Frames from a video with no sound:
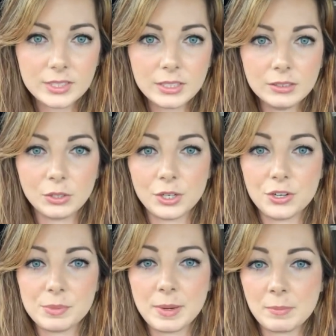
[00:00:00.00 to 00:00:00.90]
Lord
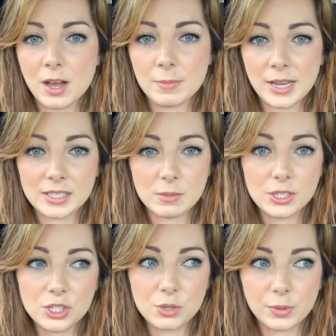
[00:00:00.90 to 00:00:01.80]
knows my mom has to be
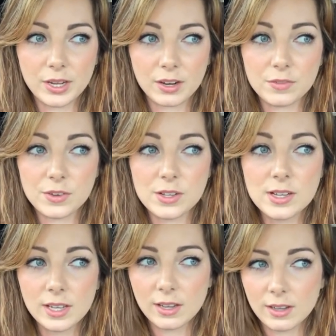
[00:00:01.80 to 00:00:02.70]
super careful
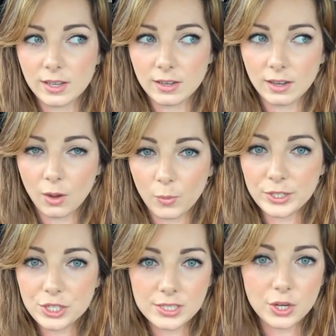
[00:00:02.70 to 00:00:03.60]
when
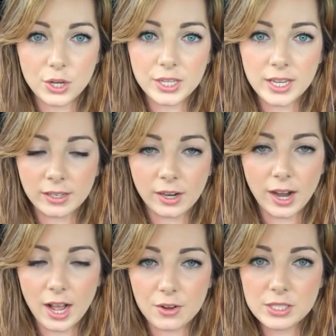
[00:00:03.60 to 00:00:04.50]
she's cooking in our
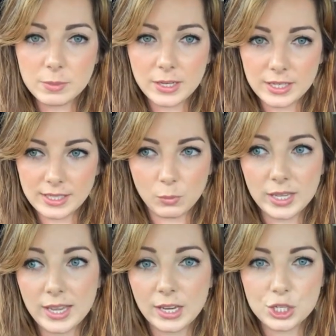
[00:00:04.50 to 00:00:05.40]
house because like we
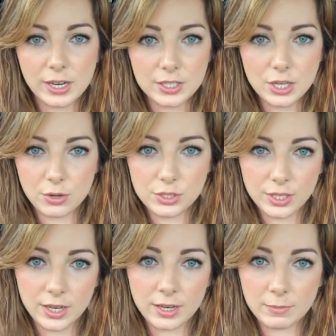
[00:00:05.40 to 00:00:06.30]
can't share a
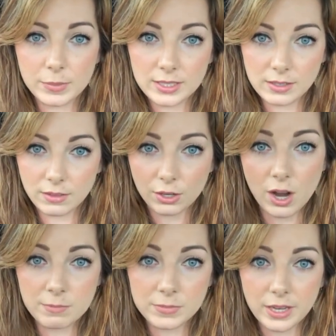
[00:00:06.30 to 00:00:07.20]
toaster because of the
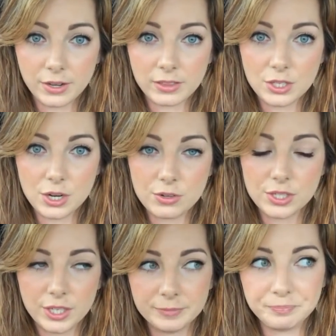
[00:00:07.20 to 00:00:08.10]
crumbs that are in the
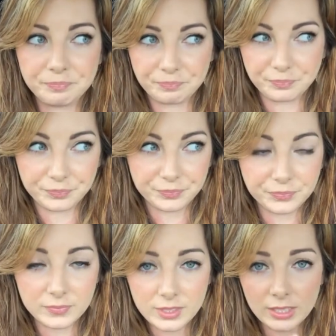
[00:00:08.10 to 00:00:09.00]
toaster.
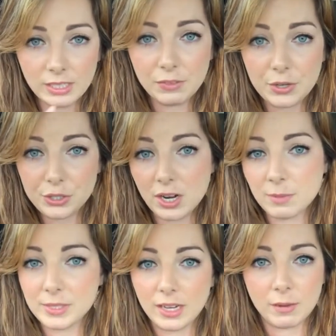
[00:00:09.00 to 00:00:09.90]
If those
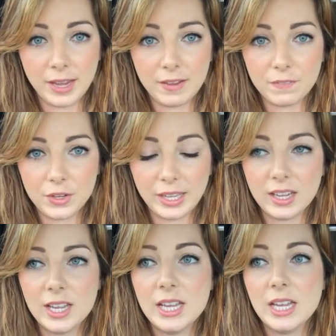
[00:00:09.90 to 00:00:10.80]
crumbs get on my food, like
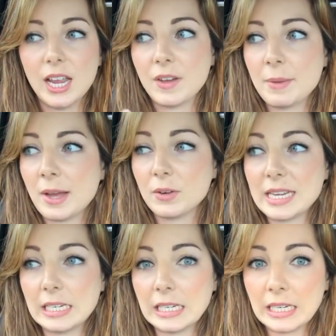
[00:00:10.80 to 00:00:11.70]
if I'm out
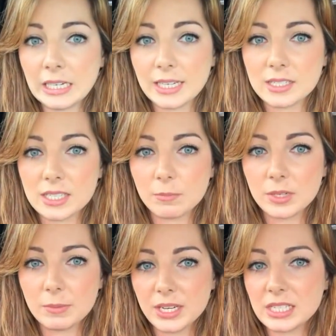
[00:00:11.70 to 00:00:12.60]
eating and
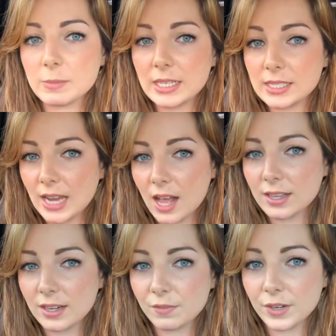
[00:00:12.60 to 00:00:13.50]
somebody brings me a
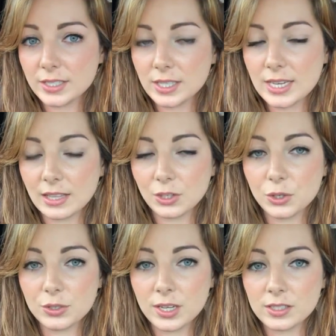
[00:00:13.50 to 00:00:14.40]
salad and forgets to take the
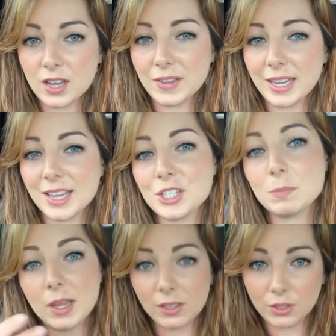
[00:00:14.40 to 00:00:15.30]
croutons off, I can't just
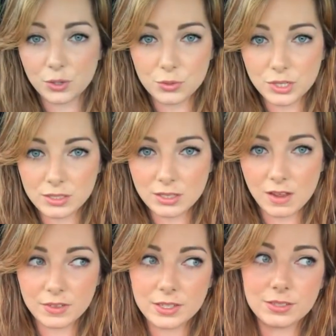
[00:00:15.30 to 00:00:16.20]
pick the croutons
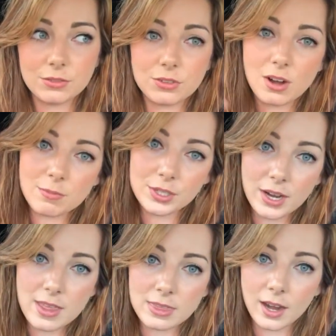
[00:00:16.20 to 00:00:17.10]
off because those crumbs are
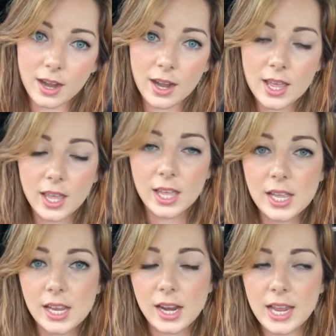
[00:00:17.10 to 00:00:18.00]
in there.
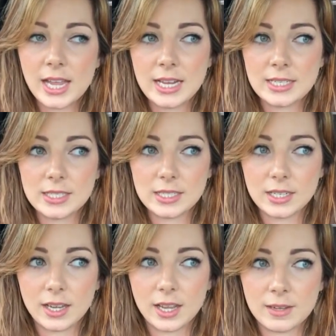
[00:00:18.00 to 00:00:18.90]
And
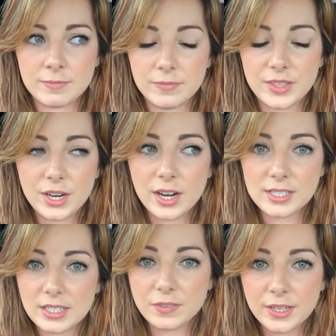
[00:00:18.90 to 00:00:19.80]
there are
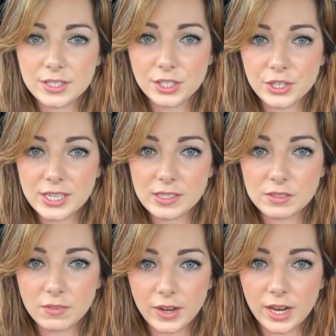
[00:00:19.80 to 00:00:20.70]
different degrees of
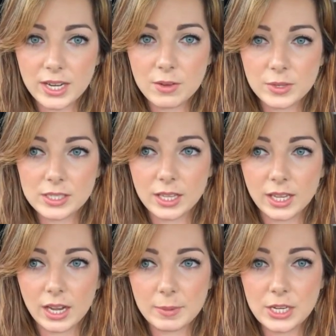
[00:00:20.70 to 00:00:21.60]
severity with
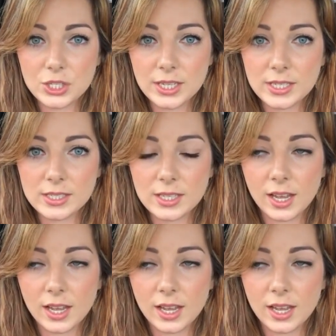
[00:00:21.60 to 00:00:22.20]
celiac patients.